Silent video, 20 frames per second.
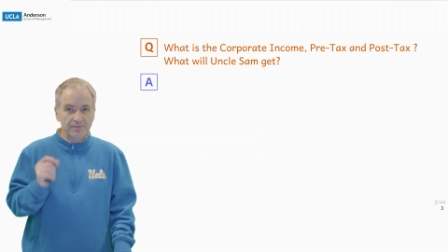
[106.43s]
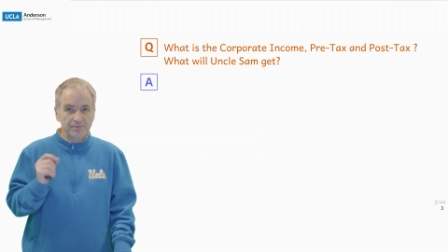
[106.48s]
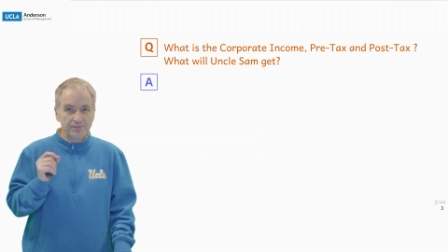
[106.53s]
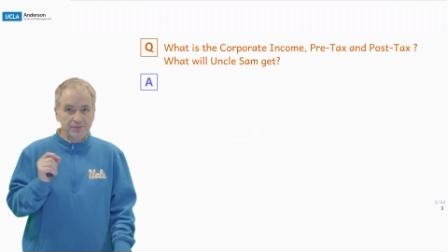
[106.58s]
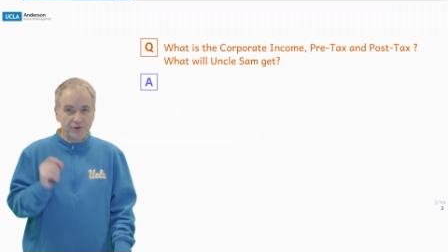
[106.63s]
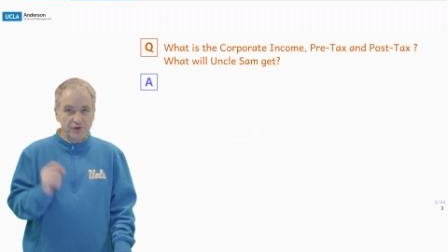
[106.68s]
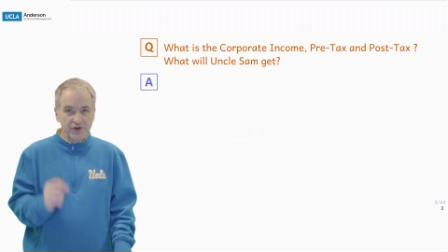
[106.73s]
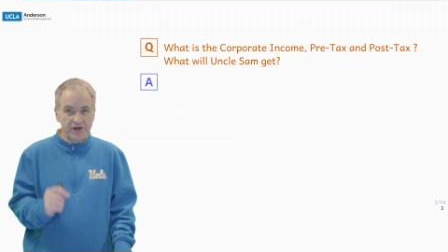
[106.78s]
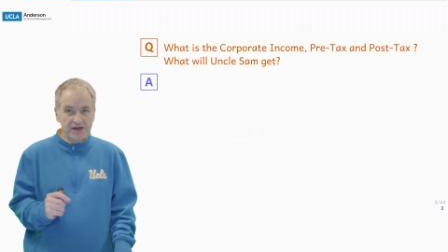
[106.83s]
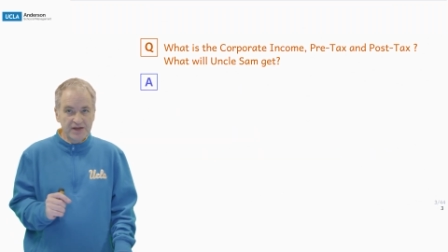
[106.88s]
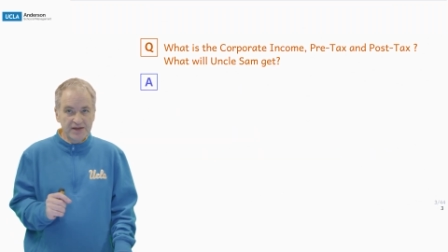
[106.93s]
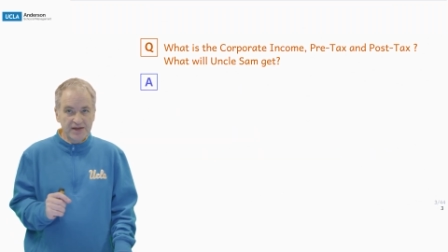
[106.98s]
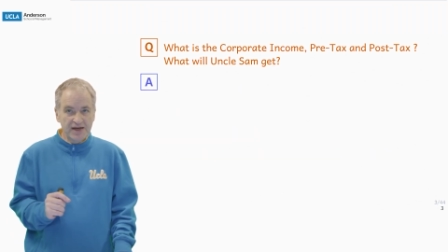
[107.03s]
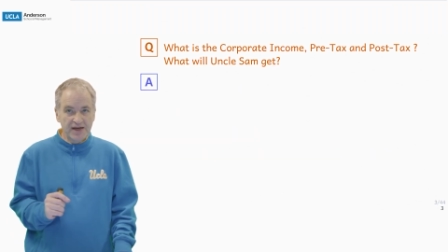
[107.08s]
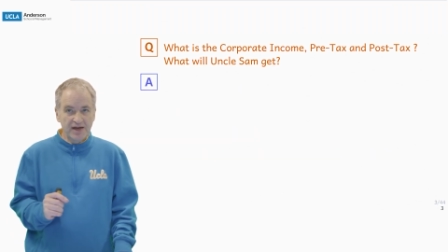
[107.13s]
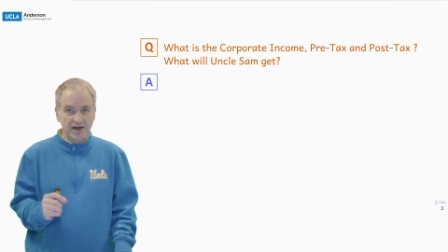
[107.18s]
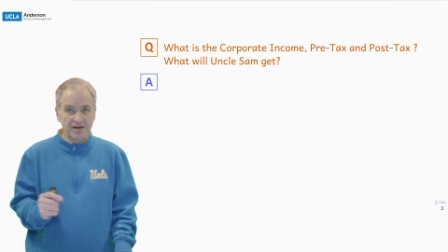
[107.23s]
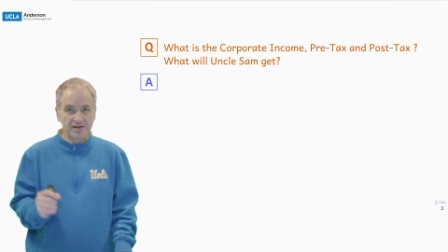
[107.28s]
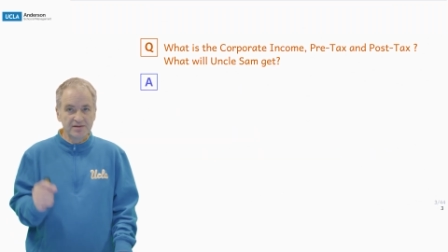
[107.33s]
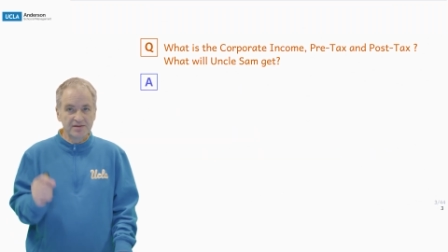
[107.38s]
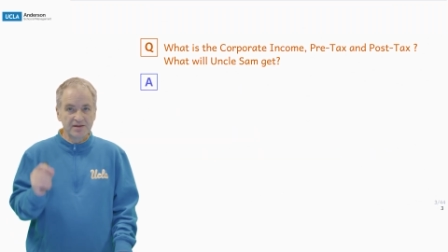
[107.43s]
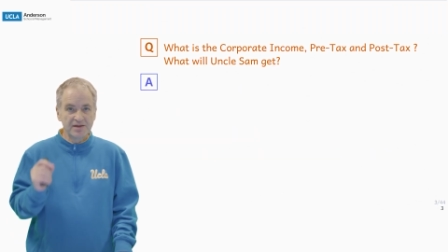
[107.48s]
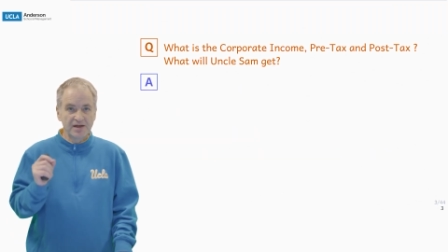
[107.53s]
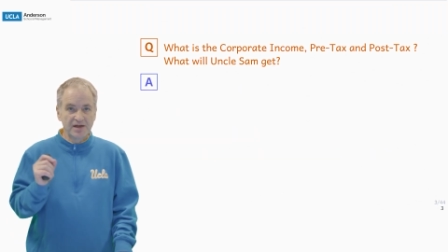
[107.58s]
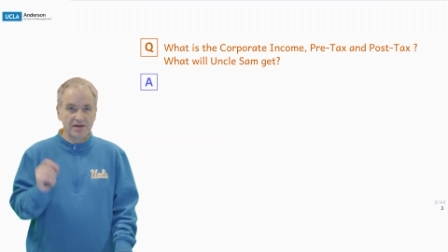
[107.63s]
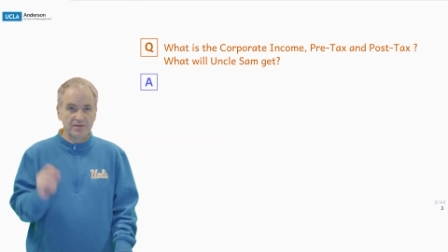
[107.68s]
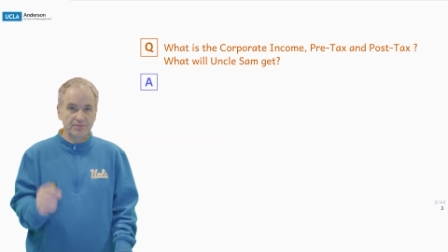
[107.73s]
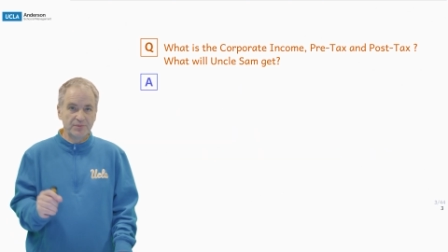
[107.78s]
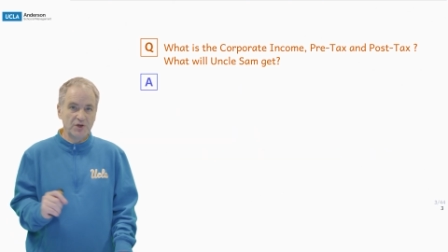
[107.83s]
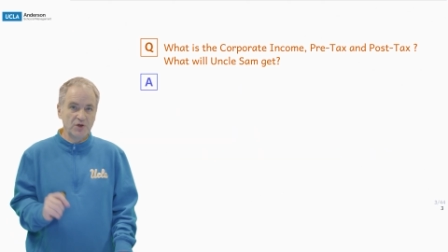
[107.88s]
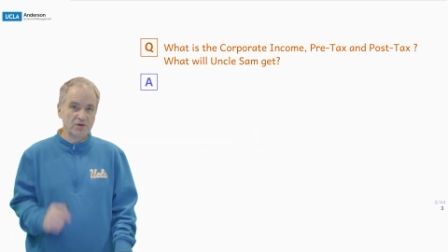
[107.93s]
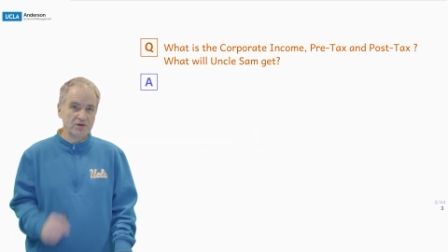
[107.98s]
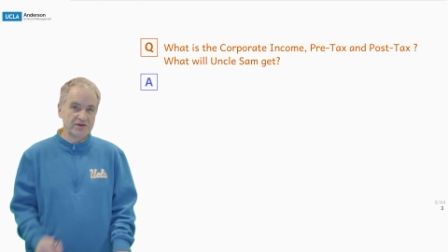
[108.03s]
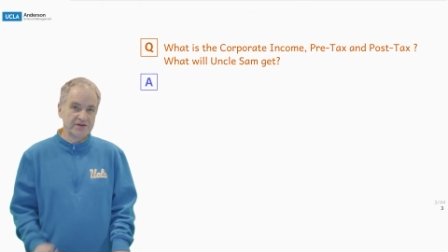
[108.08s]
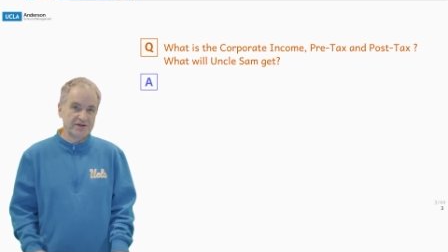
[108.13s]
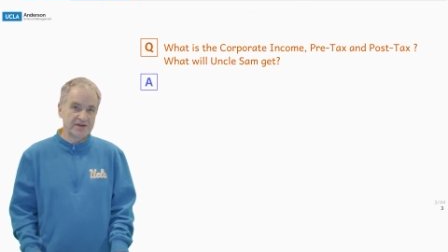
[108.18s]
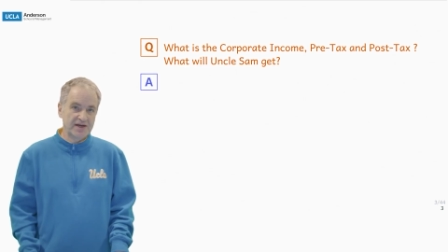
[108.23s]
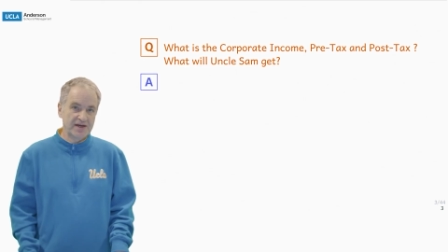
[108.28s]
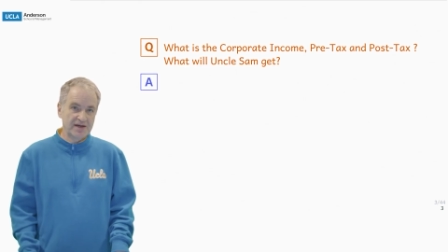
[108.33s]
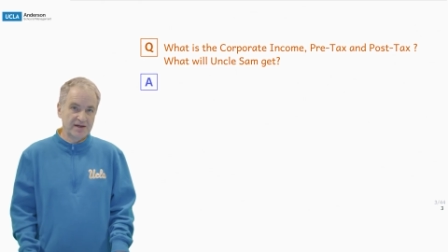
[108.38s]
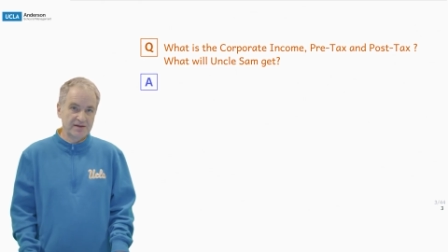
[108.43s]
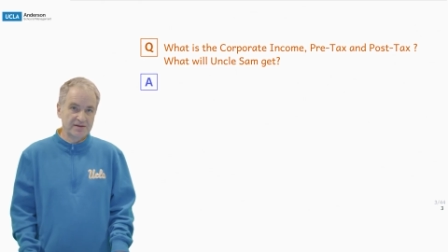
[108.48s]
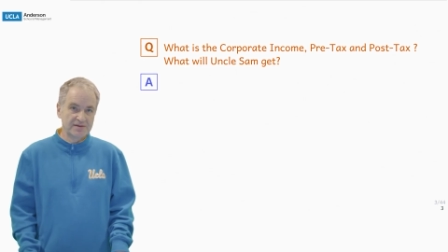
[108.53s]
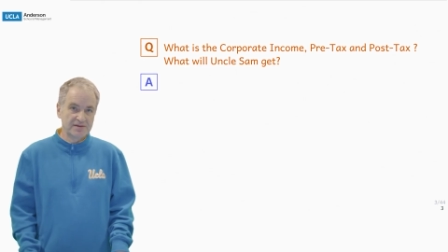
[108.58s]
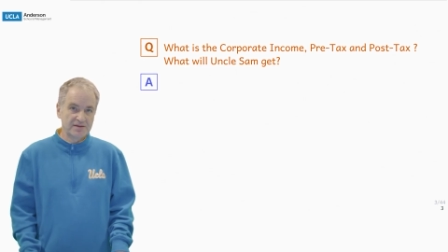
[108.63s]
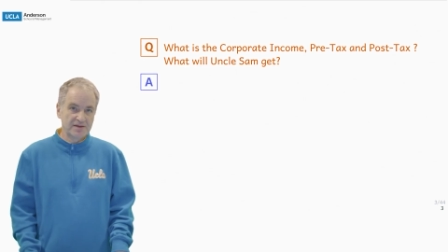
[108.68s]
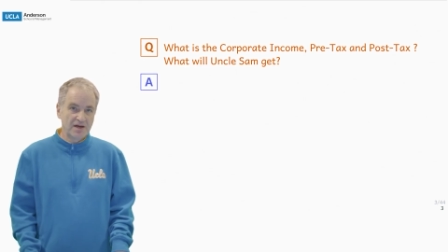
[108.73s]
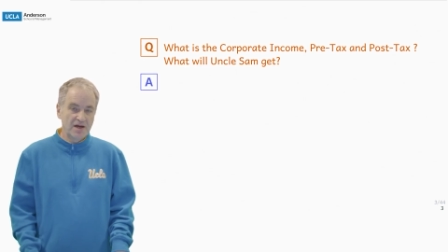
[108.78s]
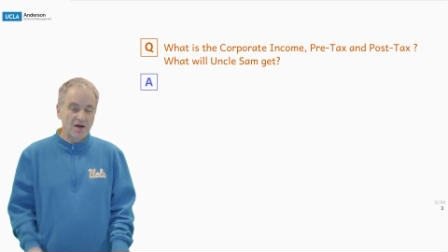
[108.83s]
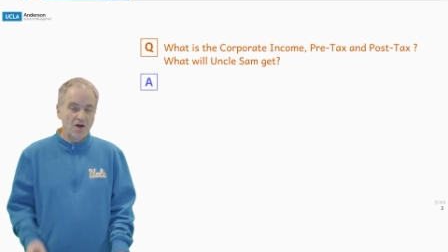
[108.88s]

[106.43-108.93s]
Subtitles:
pre-tax and post-tax?